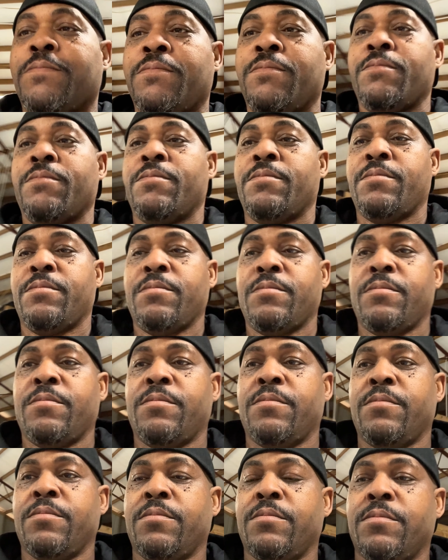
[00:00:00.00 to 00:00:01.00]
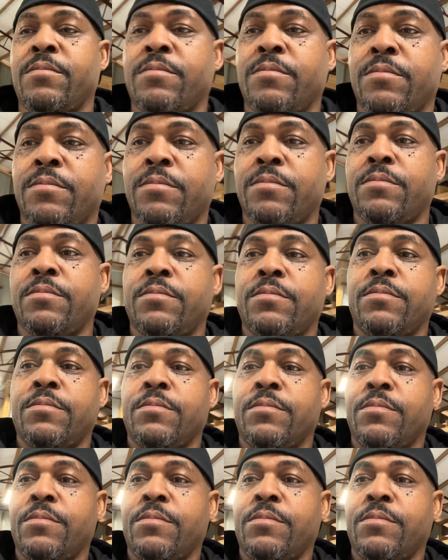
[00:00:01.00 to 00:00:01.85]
Nothing is said.